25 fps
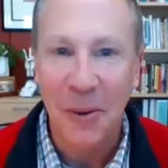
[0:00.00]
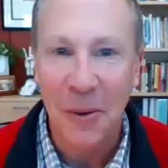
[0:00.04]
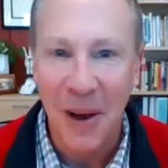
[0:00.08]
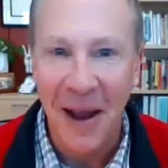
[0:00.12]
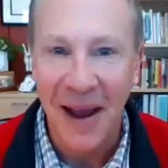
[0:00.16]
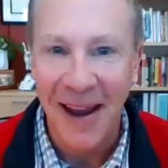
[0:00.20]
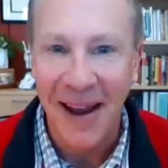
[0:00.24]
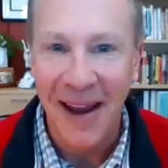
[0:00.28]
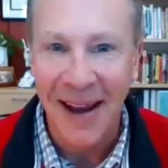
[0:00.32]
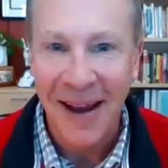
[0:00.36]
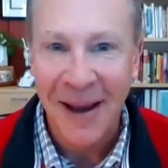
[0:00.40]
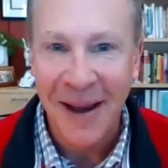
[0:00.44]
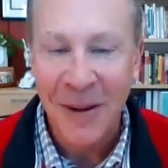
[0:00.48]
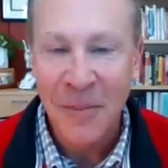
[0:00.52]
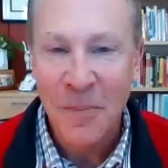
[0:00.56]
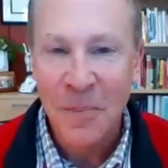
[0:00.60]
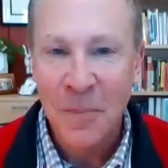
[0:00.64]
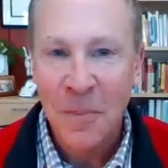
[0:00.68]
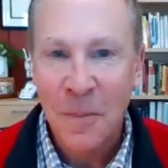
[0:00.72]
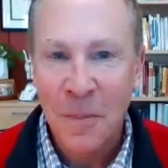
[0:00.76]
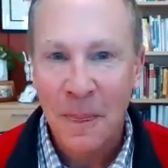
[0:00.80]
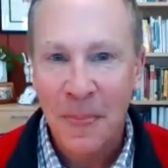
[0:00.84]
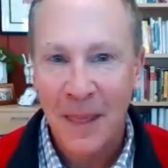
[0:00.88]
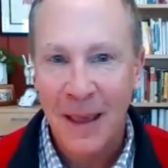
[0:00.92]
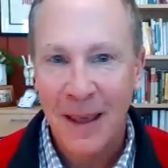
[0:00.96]
in a way,
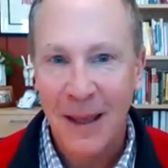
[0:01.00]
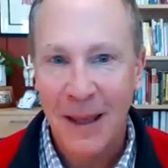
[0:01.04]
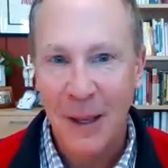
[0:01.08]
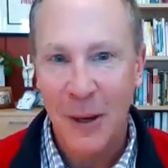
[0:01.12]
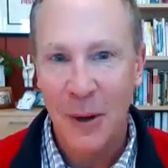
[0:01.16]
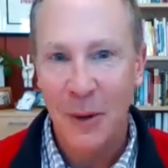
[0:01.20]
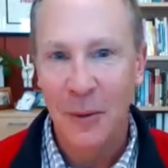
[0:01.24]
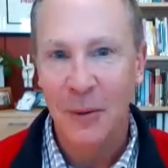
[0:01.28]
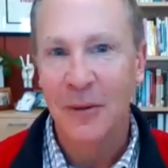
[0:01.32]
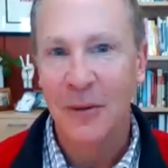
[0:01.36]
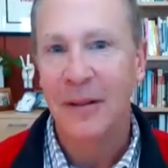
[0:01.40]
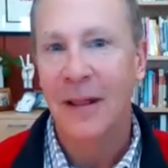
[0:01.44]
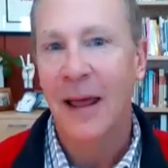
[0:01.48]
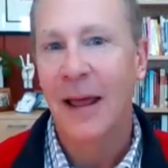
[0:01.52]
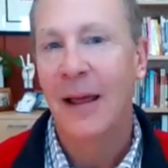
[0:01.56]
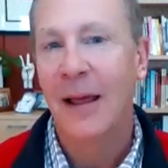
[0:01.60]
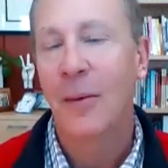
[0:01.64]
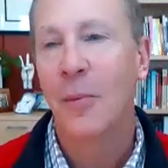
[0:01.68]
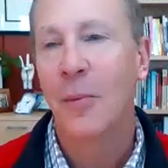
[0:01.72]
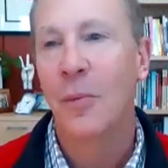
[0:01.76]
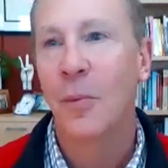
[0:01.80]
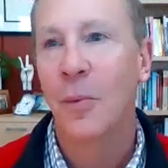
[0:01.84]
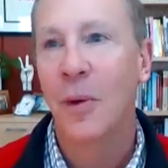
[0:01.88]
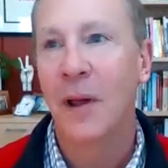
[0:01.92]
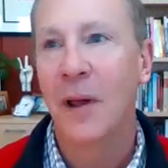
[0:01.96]
like
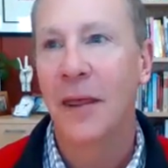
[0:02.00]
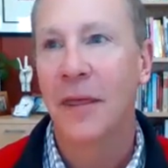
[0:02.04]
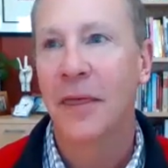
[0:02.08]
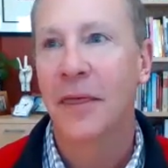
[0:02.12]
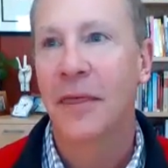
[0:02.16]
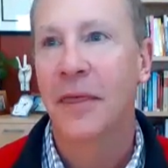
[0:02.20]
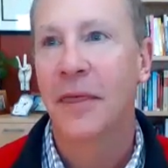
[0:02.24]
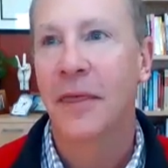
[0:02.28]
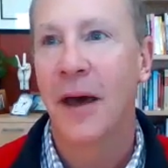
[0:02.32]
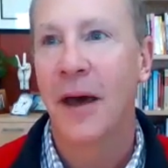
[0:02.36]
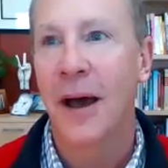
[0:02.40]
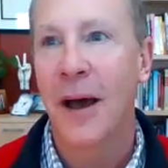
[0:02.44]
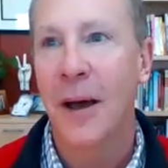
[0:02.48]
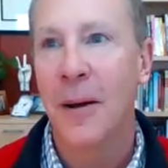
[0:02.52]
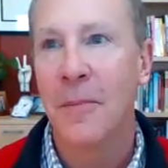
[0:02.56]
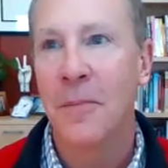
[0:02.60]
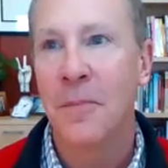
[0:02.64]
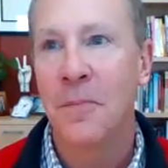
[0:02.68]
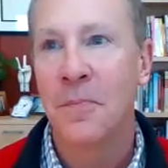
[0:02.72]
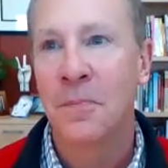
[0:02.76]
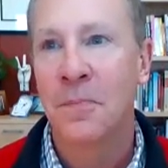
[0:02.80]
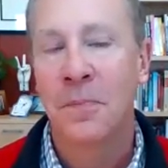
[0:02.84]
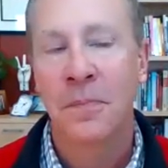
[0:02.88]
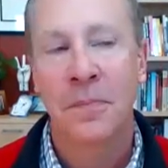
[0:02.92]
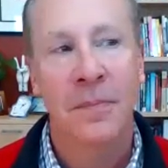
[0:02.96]
with,
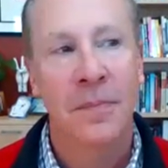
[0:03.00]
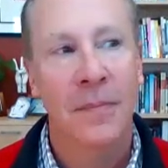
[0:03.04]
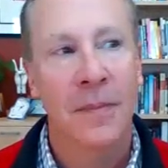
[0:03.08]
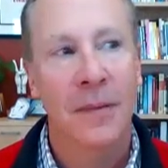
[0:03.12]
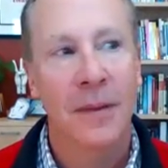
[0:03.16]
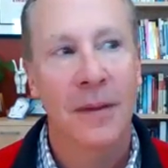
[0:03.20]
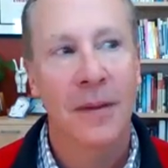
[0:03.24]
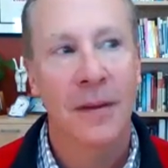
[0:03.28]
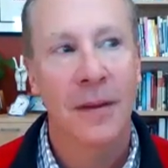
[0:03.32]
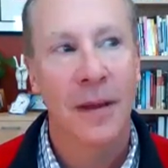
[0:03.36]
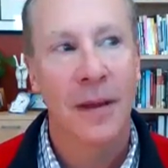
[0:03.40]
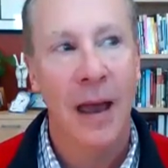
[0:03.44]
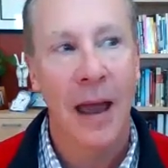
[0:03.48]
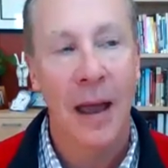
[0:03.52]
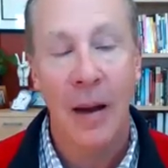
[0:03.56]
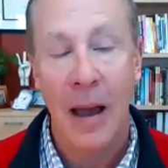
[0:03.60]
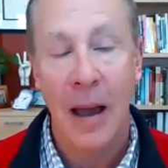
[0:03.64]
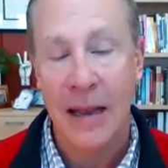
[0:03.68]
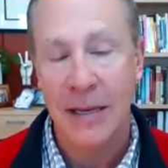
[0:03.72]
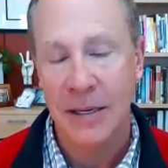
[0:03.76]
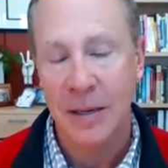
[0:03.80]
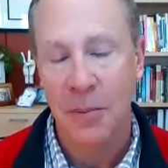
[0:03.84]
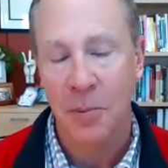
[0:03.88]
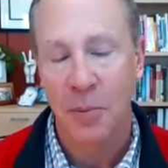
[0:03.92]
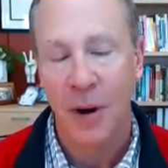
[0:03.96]

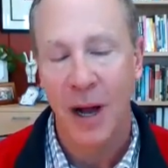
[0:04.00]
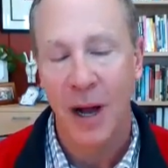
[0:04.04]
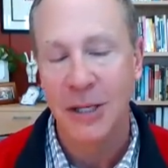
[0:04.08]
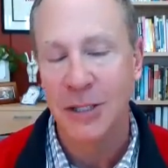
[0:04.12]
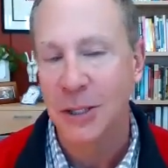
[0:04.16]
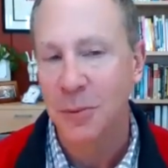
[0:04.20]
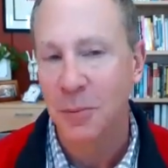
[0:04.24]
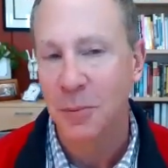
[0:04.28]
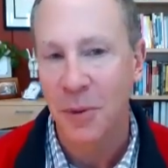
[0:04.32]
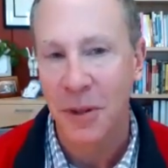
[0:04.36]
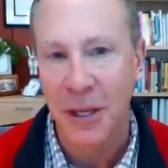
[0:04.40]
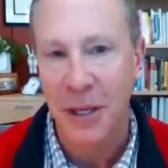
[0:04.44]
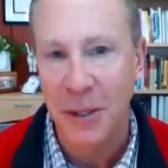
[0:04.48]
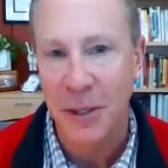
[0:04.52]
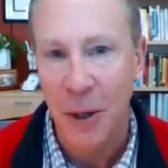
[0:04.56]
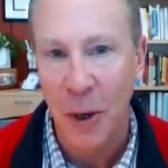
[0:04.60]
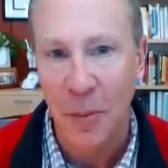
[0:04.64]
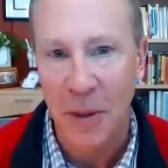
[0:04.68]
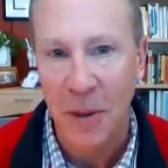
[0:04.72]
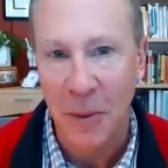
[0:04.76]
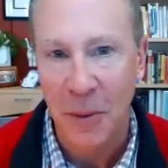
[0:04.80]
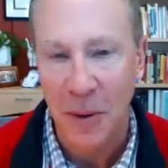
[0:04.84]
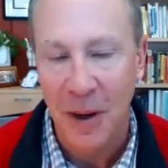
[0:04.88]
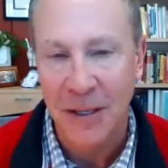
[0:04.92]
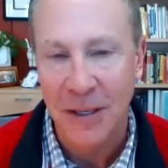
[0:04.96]
I did a project with
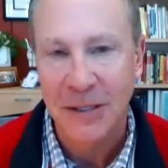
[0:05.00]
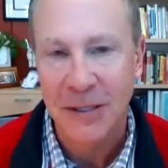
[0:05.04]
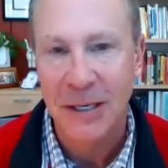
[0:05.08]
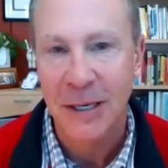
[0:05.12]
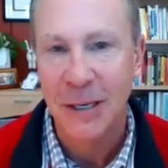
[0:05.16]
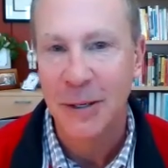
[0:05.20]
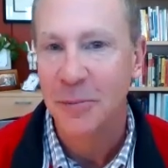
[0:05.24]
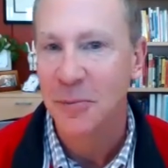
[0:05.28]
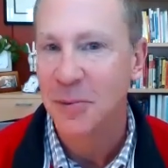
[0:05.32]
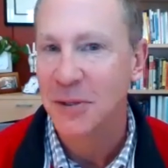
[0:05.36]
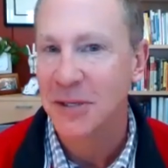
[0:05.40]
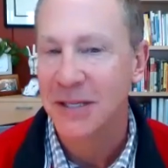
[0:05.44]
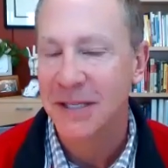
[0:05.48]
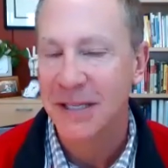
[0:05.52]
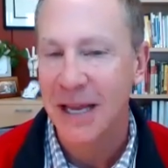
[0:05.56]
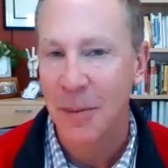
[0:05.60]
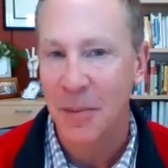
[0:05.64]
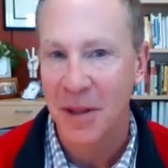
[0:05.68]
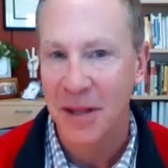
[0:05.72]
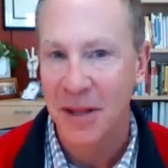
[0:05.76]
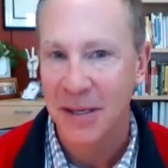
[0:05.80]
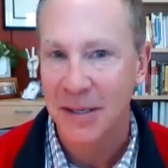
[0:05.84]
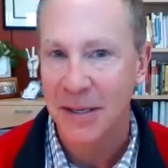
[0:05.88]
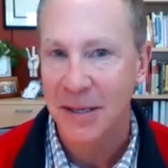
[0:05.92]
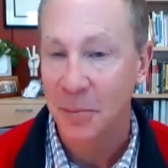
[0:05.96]
Adobe once, and it was
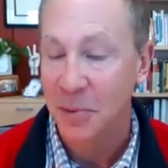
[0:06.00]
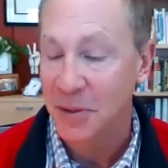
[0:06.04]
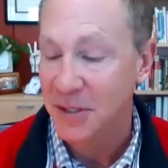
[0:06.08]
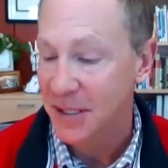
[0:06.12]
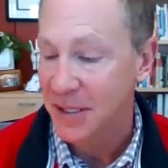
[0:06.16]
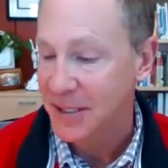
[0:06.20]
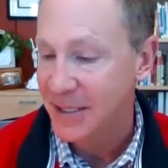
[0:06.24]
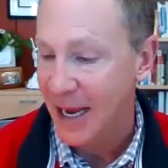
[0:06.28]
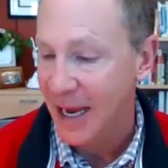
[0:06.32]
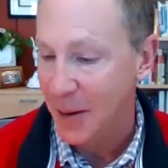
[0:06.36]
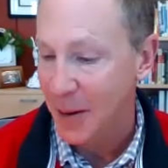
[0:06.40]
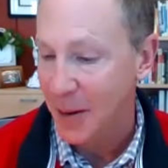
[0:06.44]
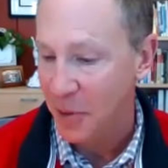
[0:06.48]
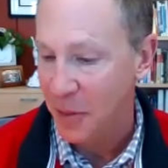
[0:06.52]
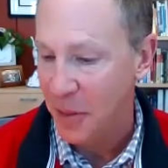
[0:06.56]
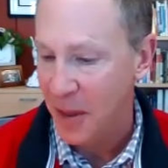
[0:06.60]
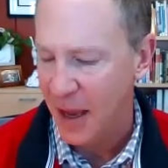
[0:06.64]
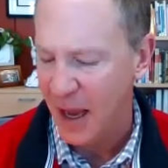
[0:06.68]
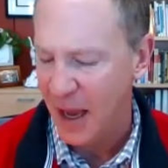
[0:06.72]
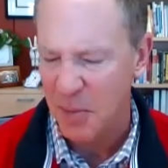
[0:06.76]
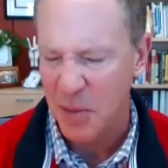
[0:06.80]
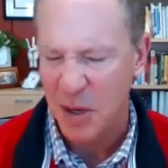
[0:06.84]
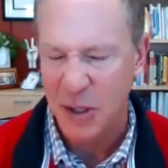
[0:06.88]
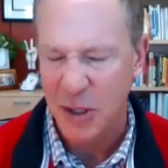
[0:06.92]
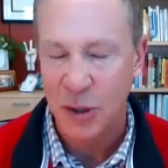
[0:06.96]
the same
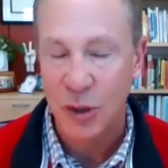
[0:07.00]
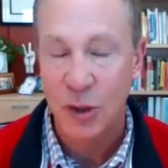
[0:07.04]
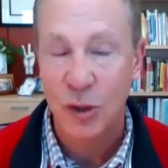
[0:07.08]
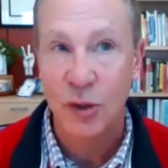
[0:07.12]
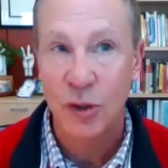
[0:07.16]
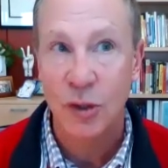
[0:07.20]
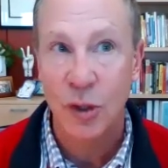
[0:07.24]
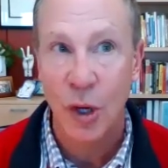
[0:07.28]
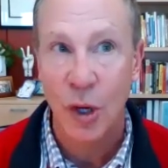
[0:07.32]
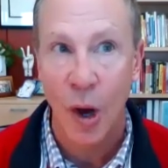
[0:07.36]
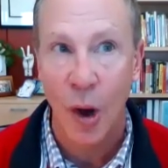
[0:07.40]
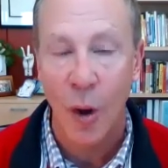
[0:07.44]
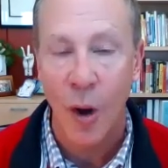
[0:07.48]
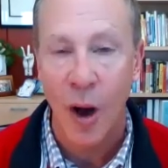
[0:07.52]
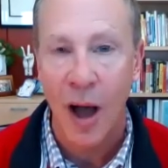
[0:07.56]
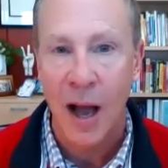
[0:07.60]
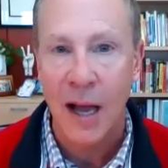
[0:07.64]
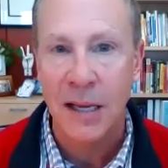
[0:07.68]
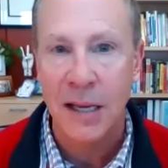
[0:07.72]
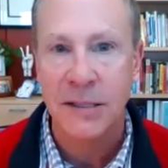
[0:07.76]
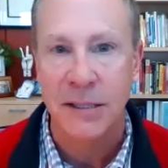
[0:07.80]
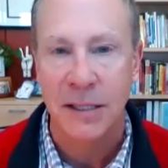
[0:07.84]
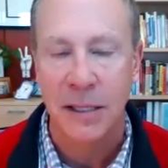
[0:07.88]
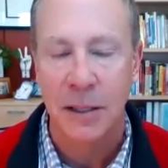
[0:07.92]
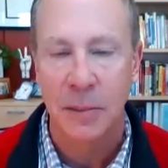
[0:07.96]
thing. I mean, it's so
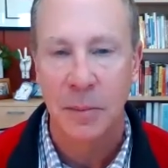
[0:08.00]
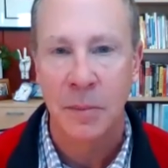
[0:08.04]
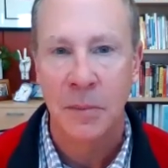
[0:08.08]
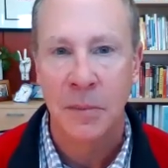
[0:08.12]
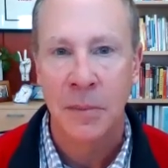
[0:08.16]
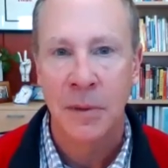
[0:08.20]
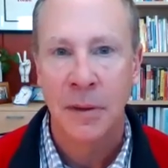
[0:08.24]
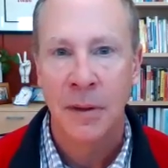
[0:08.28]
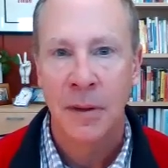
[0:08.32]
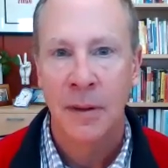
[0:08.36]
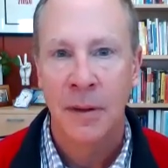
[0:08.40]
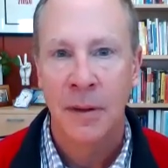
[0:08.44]
awesome.